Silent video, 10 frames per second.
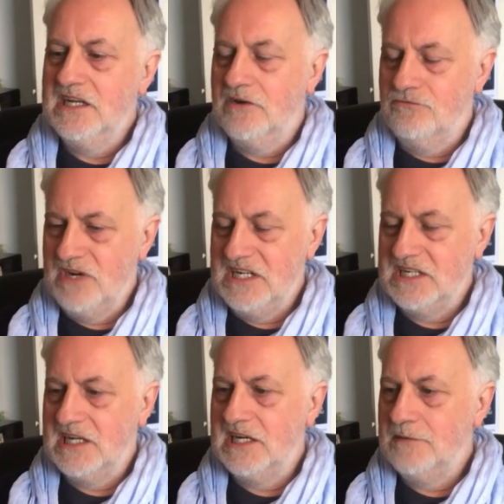a
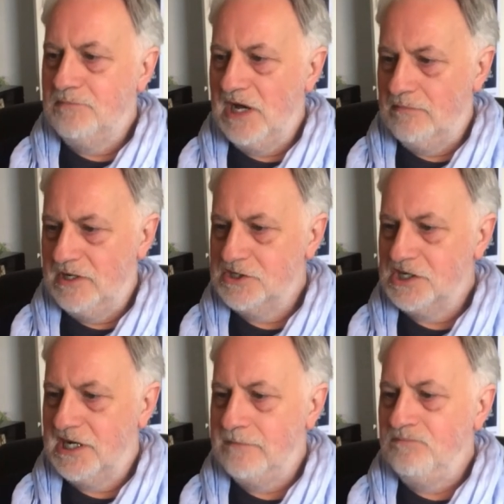reader, a
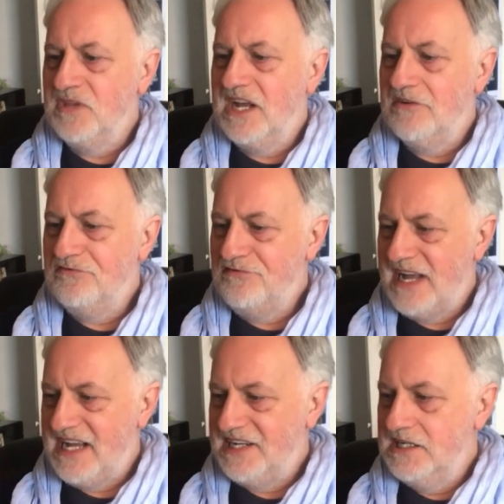publisher, a
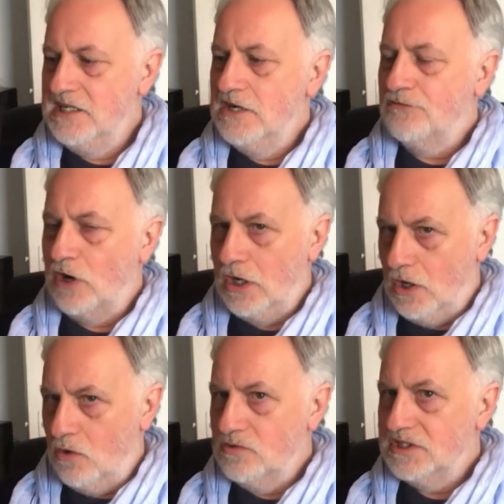fan for a
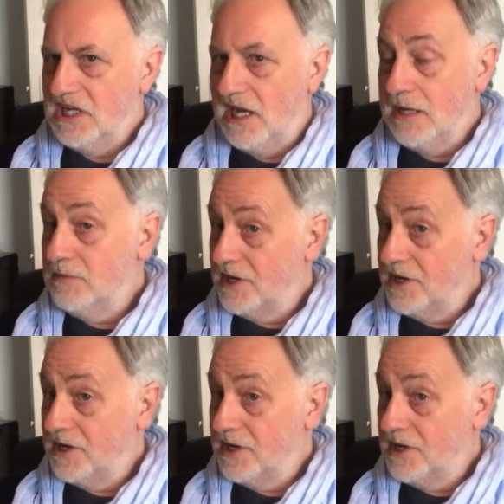long time,